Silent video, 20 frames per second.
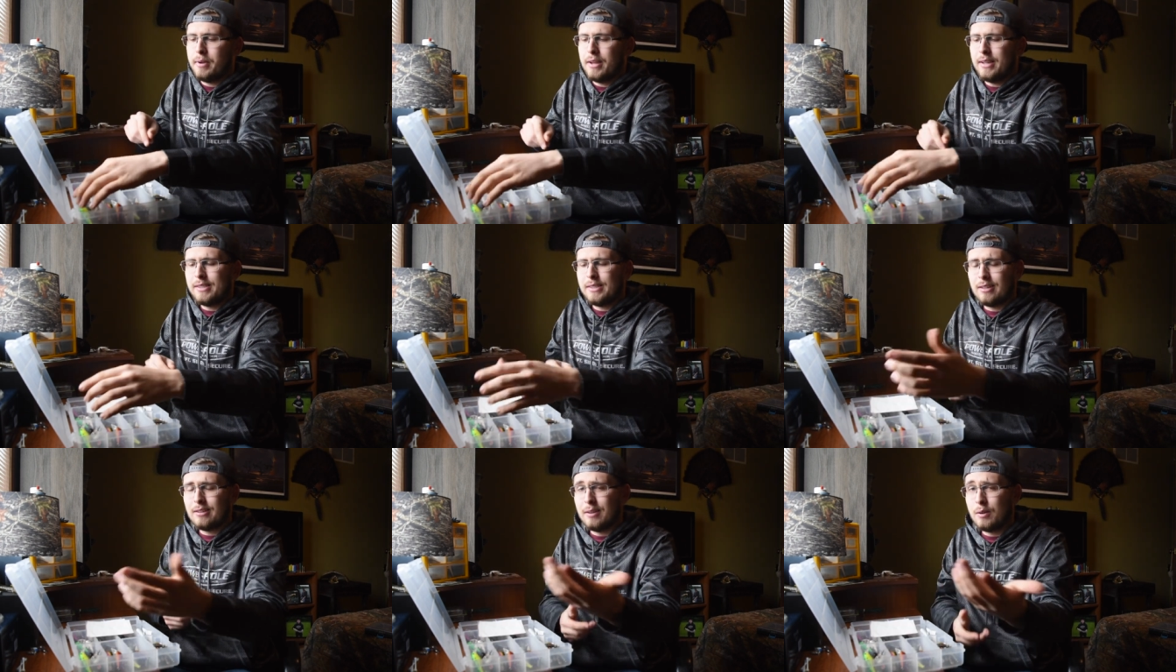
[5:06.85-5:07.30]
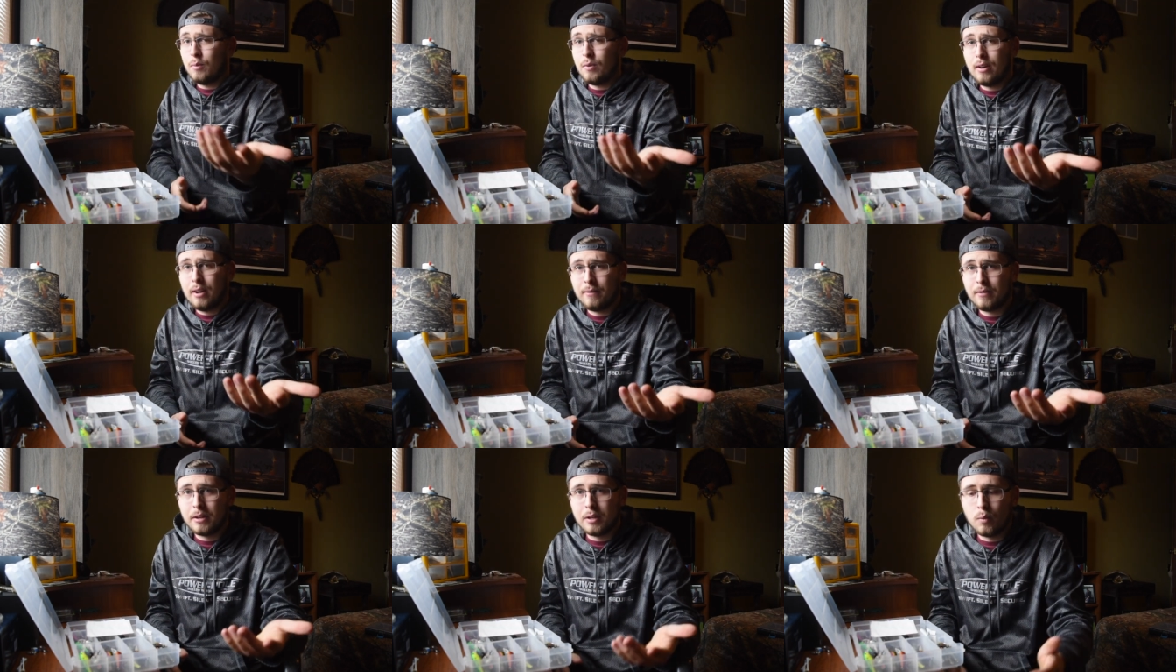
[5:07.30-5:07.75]
basically
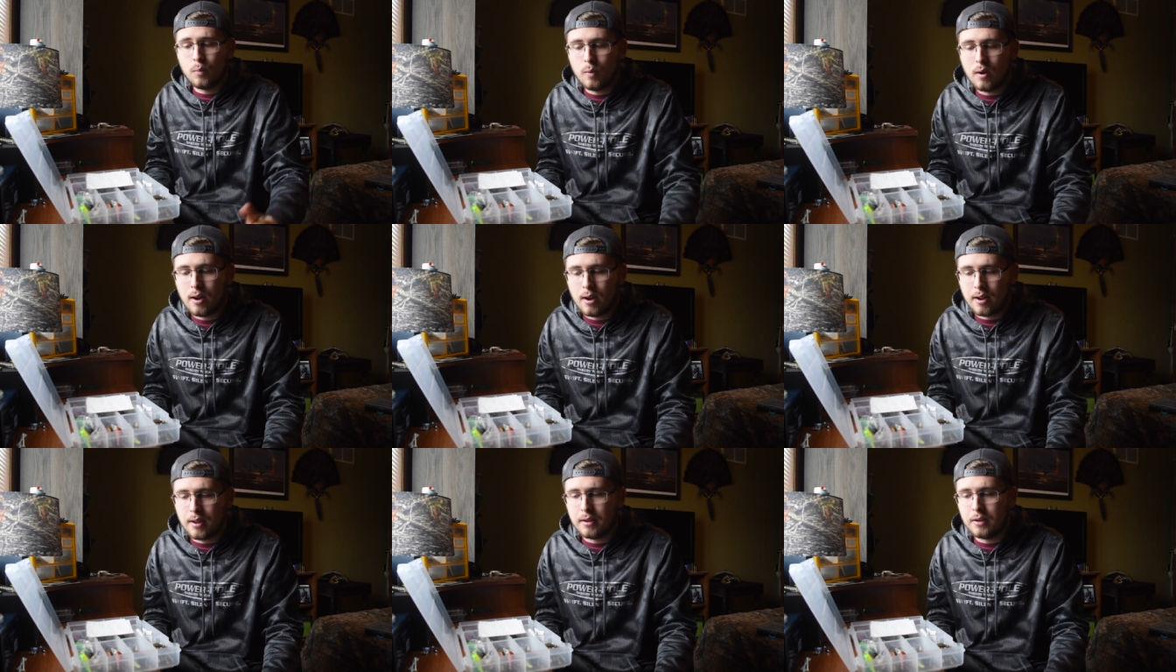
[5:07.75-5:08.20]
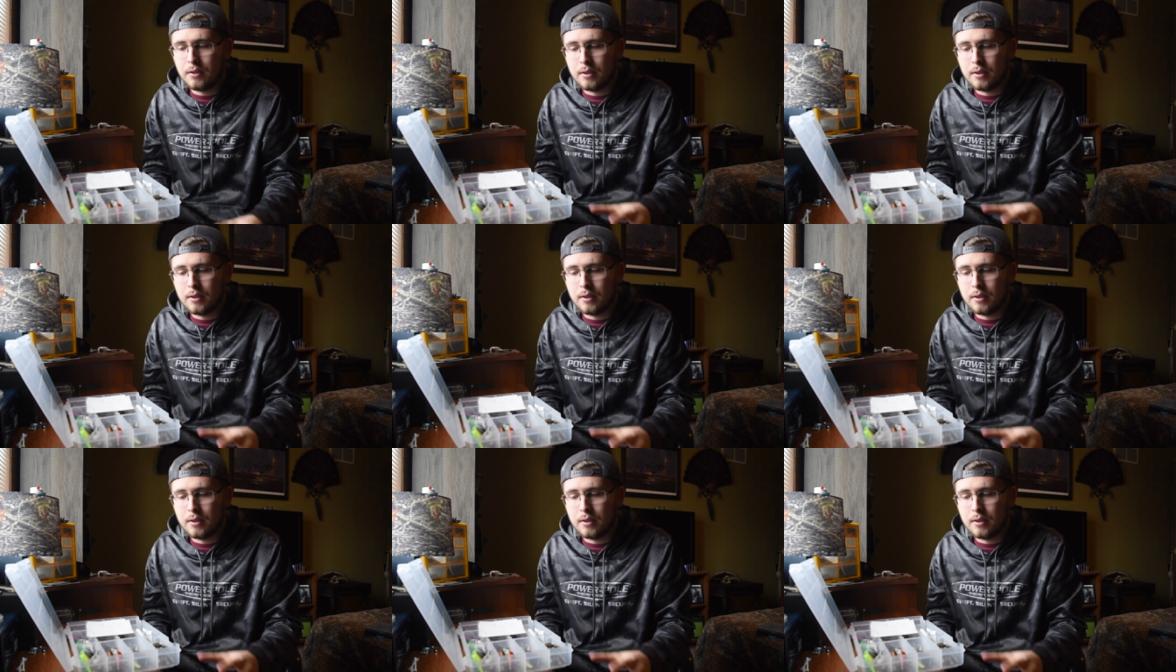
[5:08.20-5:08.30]
whatever you want,